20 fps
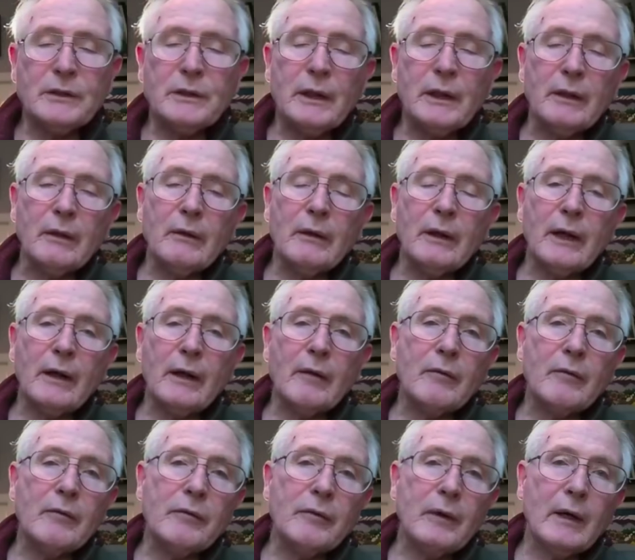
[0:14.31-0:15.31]
you
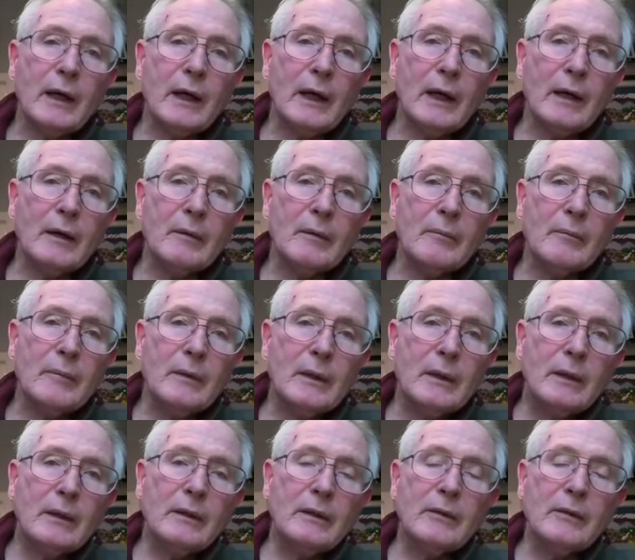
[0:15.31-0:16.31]
have
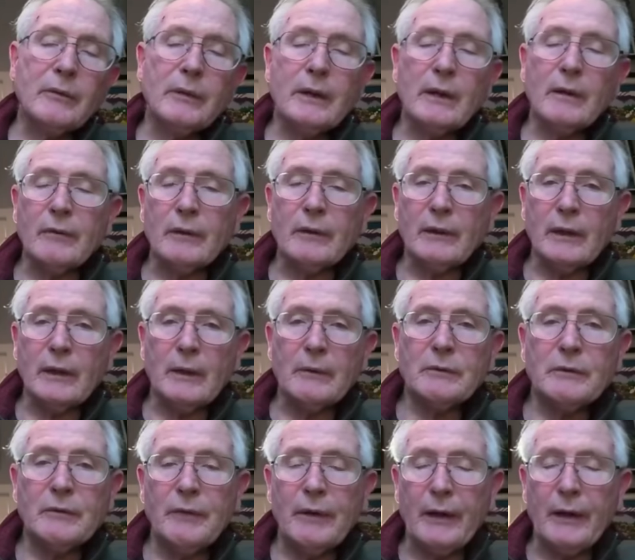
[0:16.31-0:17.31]
the three different
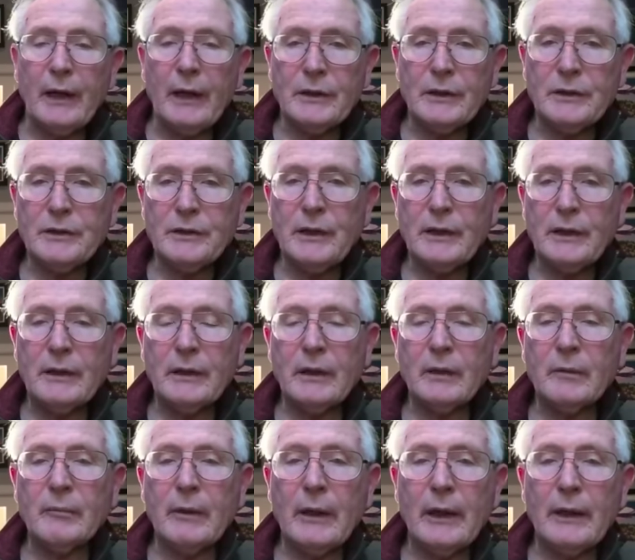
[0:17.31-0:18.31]
types of ADHD, the
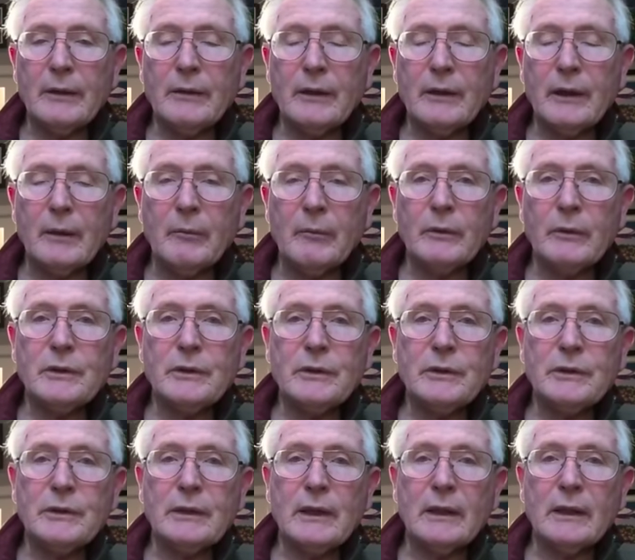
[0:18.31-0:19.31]
combined type, which
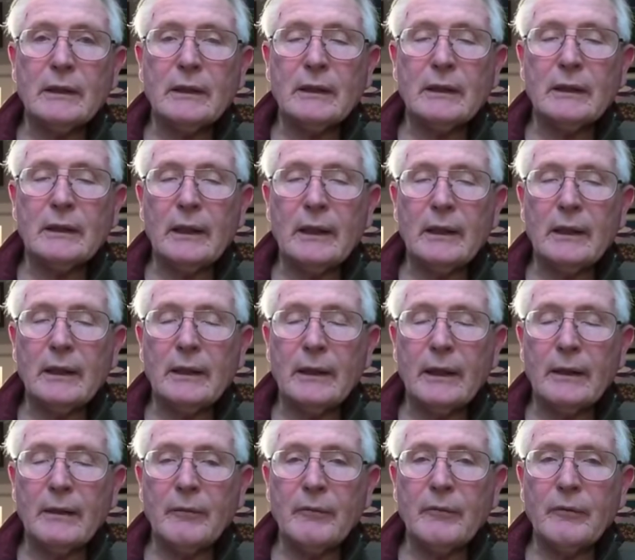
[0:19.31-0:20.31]
is
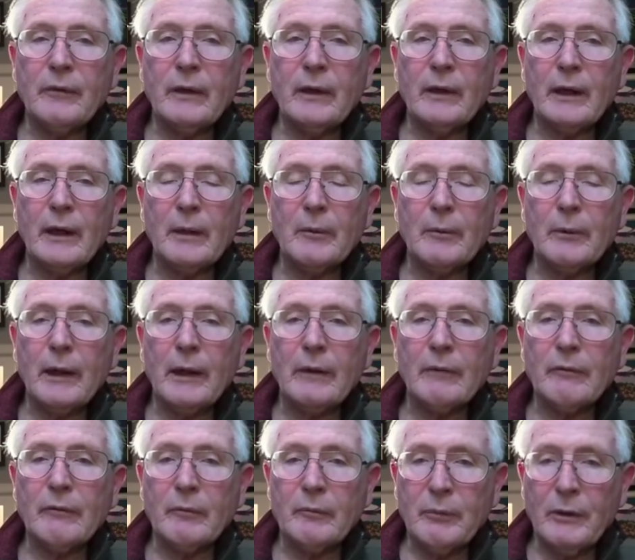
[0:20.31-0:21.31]
inattentive,
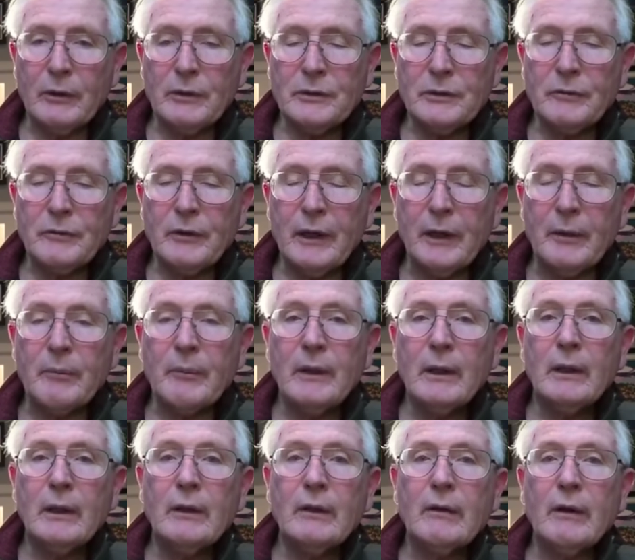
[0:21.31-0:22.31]
hyperactive, impulsive type.
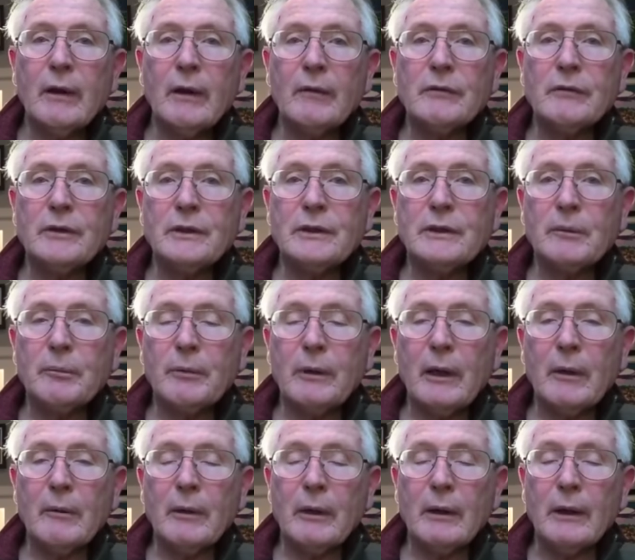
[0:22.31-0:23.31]
You have just the
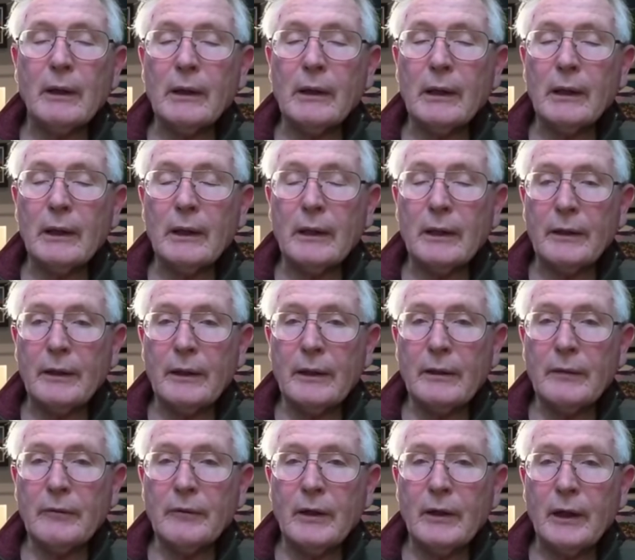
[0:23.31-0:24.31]
primary
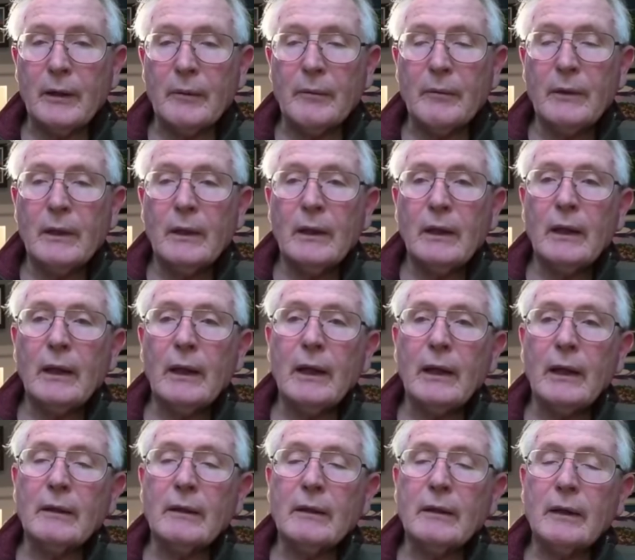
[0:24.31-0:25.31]
inattentive type
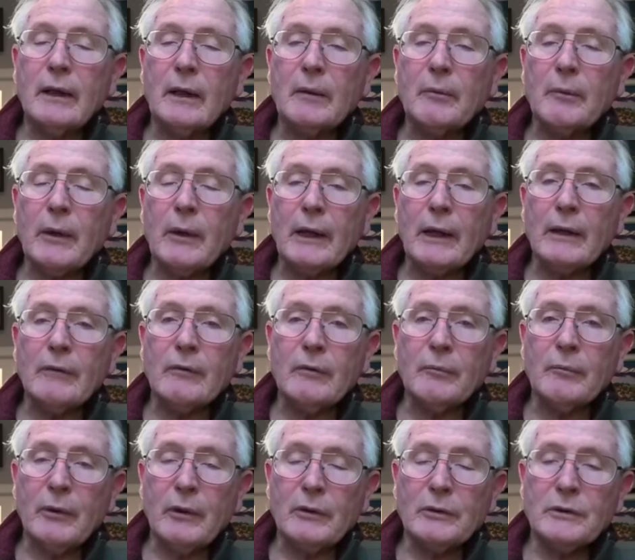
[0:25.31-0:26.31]
and the hyperactive
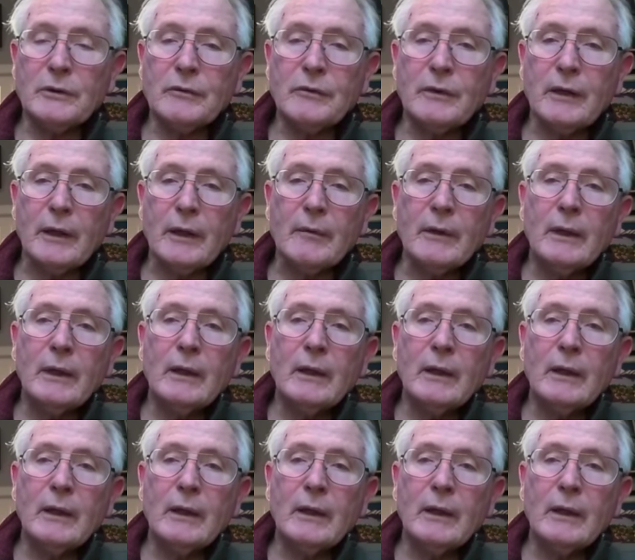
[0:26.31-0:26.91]
impulsive type.